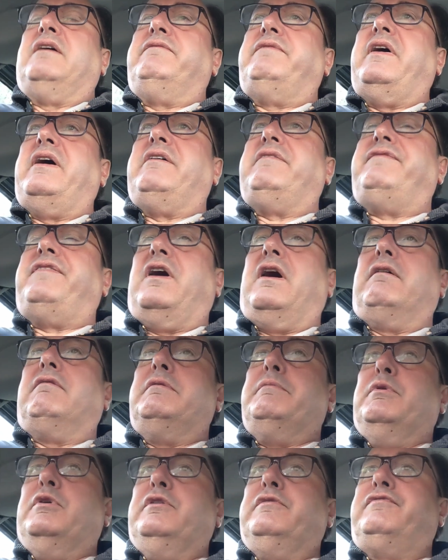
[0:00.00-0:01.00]
very far
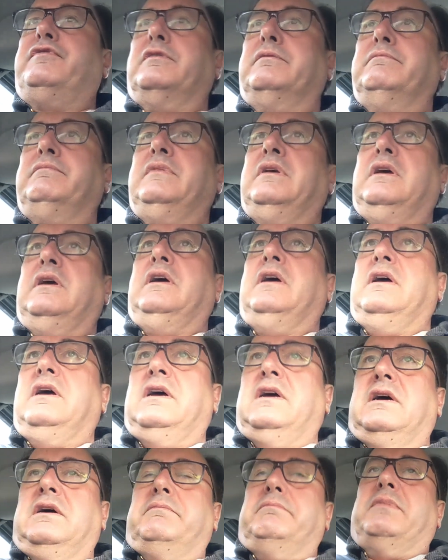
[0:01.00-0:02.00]
removed
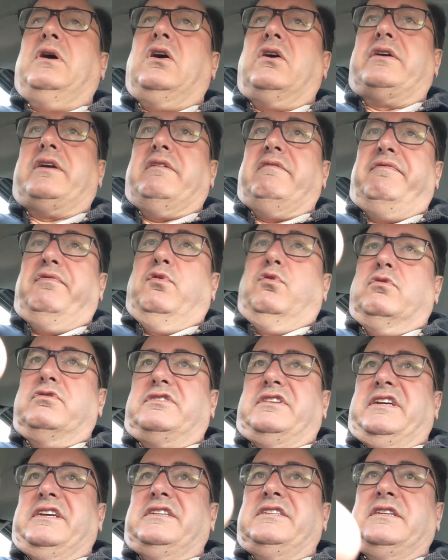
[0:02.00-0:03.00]
from market
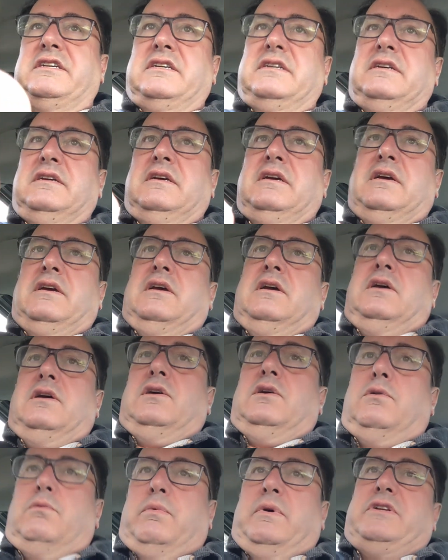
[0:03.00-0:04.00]
forces,
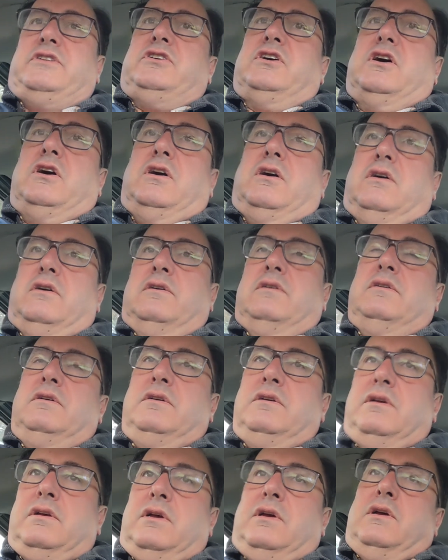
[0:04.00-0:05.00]
which are
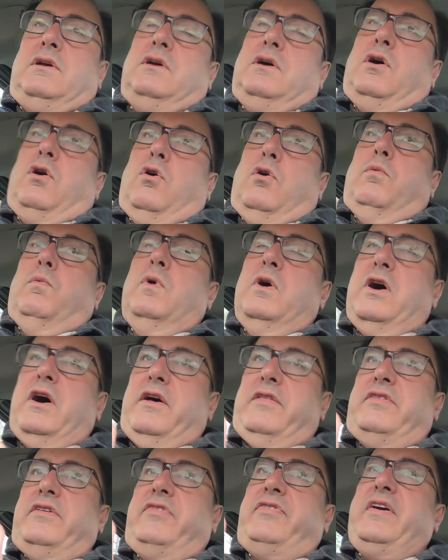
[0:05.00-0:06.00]
or
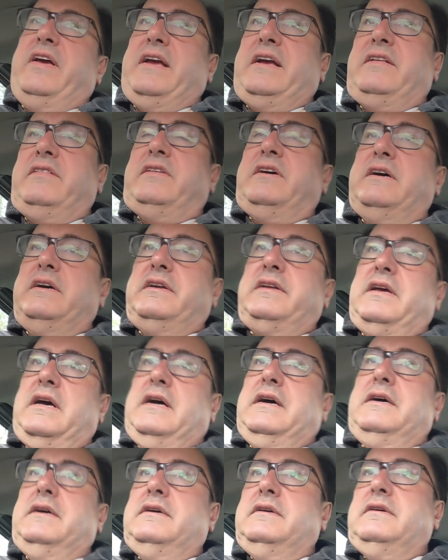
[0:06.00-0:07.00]
were the thing that
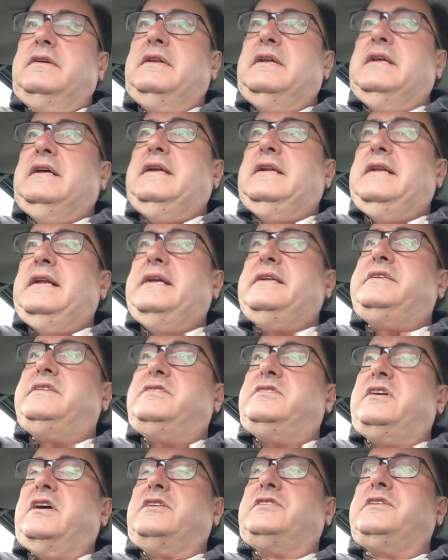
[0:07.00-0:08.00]
uh, led to
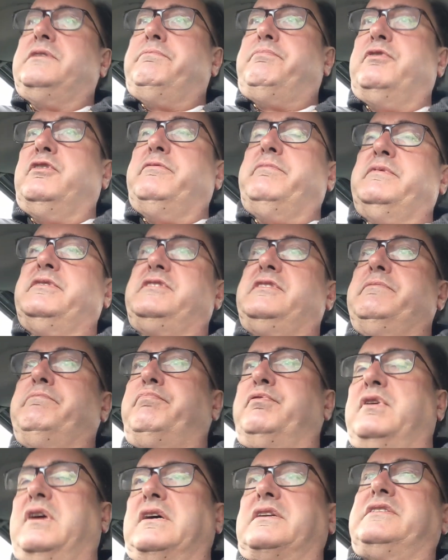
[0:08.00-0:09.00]
such improvements
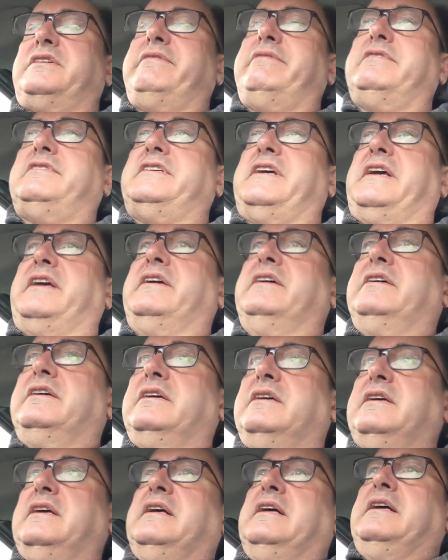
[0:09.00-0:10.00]
in productivity
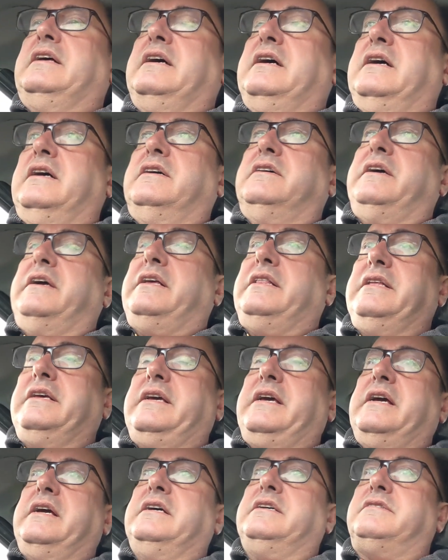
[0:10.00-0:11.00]
uh, in the
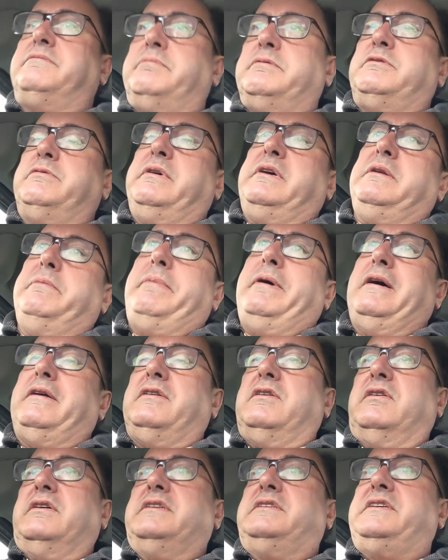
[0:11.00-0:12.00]
years between
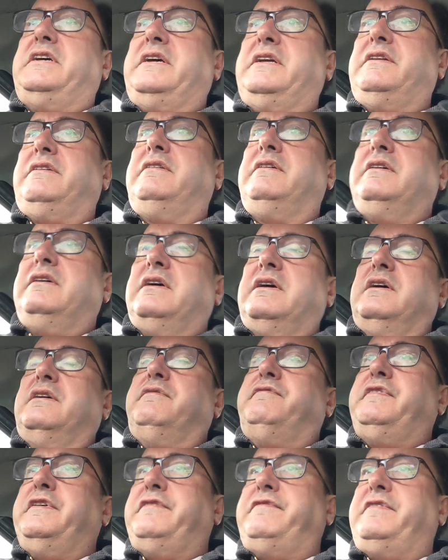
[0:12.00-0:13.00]
about
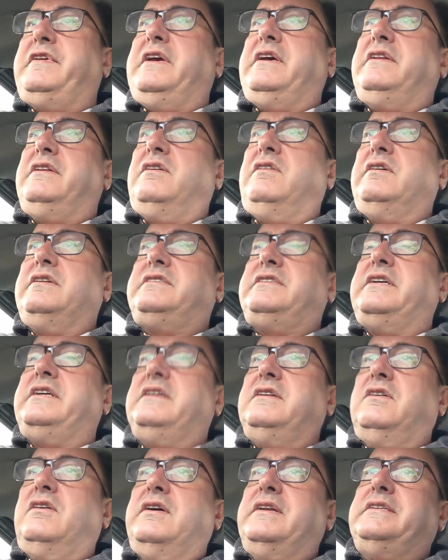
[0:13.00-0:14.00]
1950 and
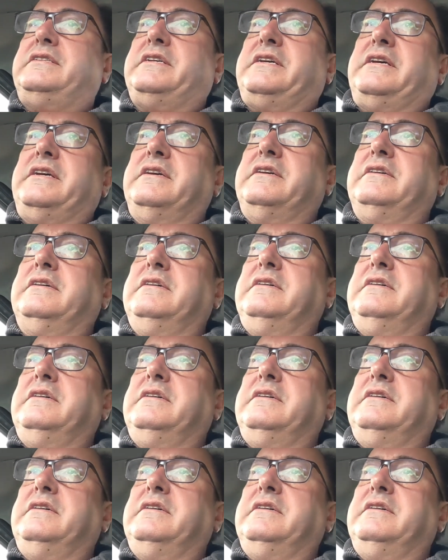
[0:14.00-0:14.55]
1990.